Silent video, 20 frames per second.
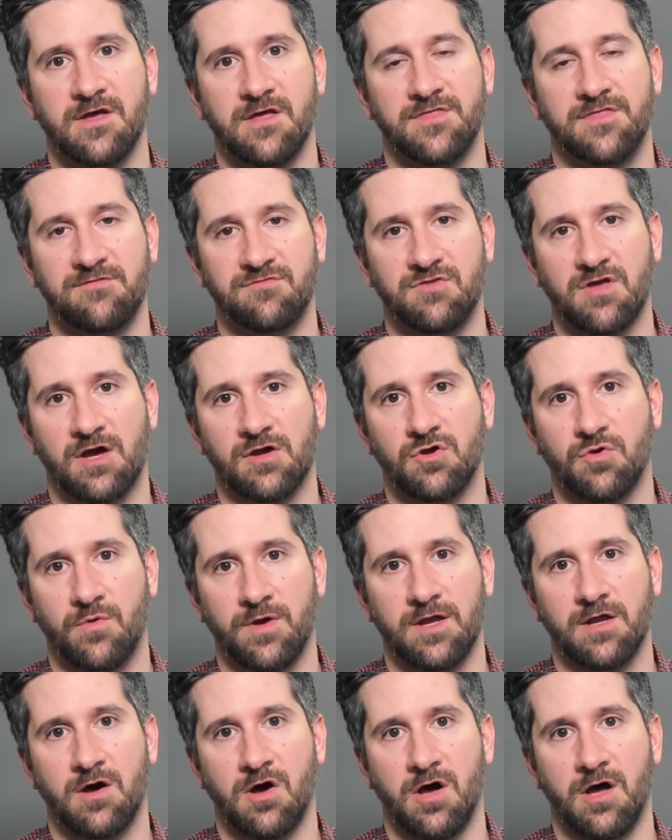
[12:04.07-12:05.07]
they've got
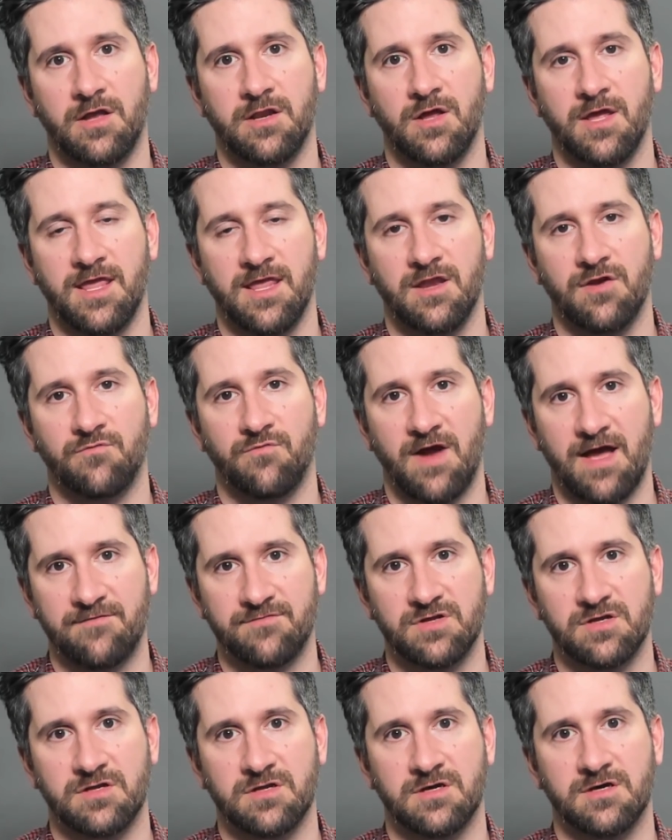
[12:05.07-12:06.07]
going on in
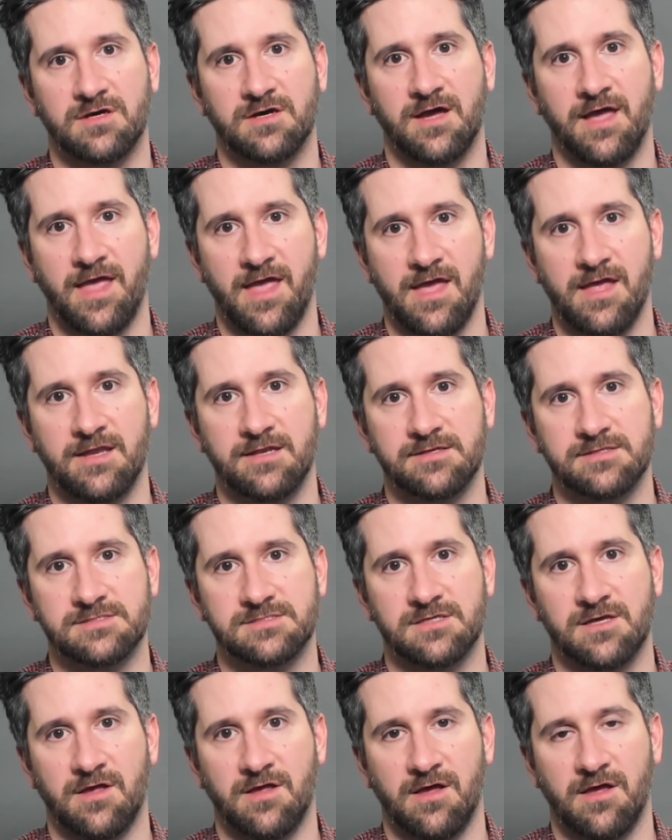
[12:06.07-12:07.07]
Ravnica and
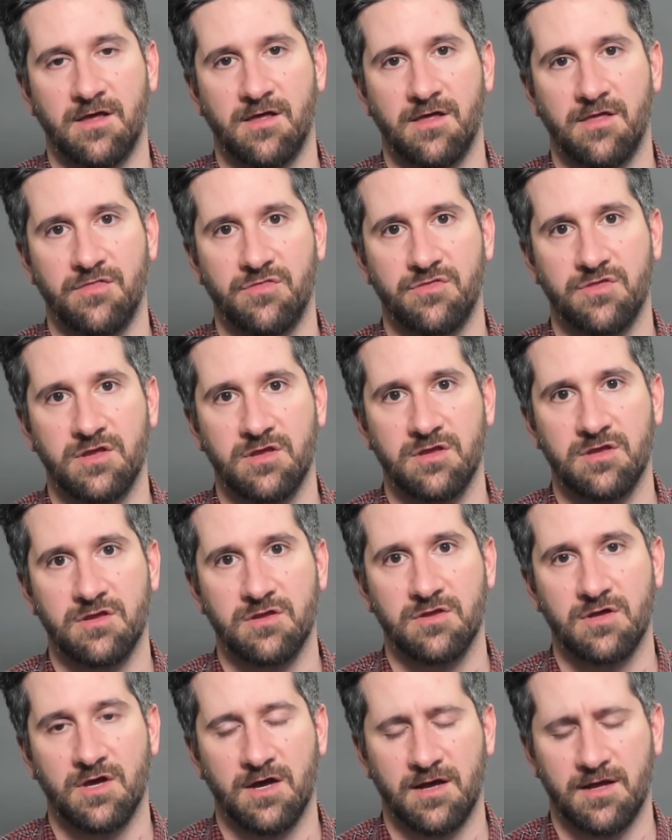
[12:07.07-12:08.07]
uh,
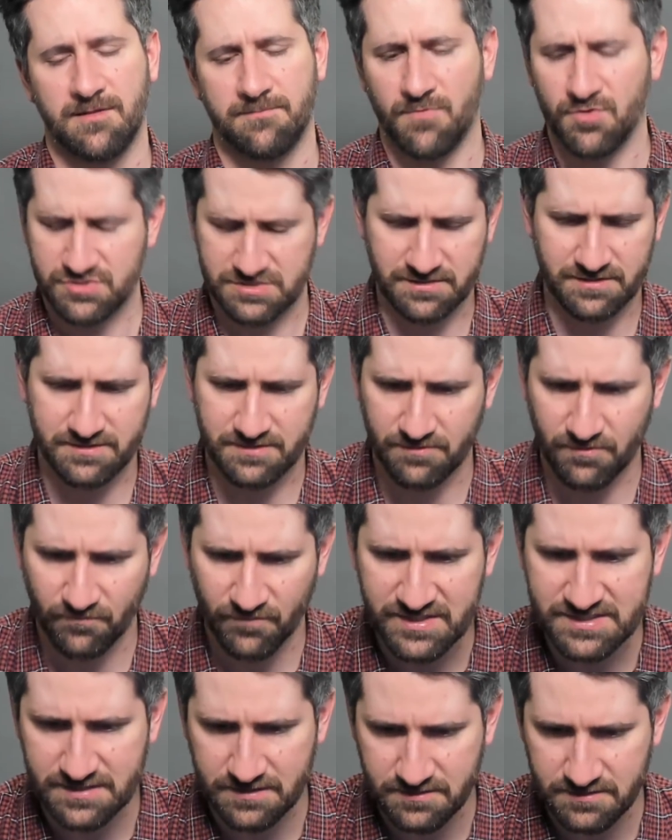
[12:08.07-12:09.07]
the uh, most you know,
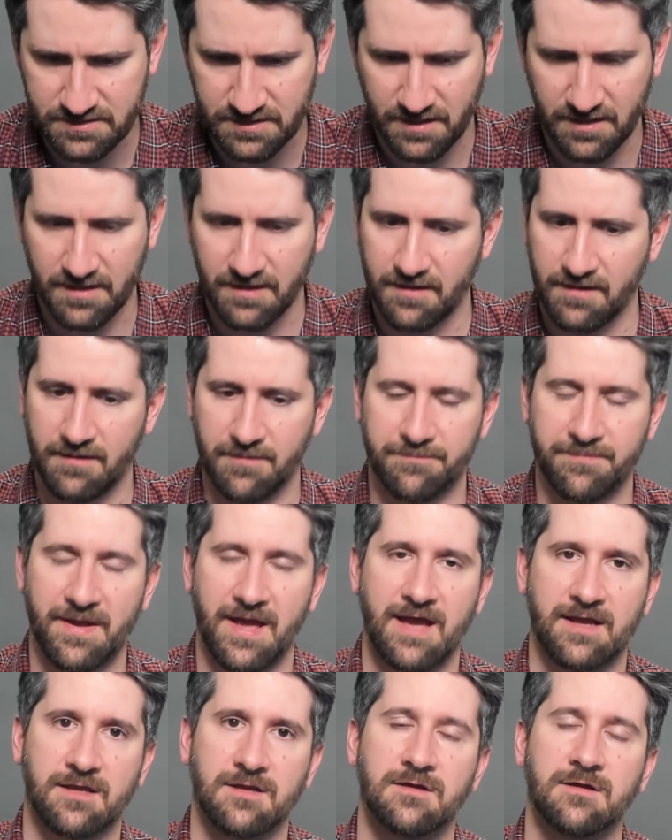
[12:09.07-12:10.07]
recent uh,
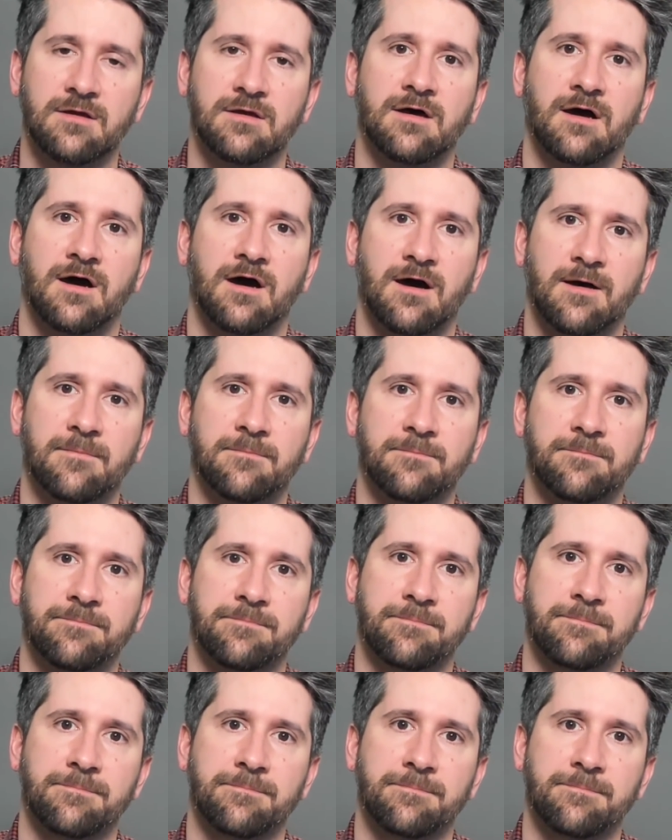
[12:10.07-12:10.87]
pack. Um,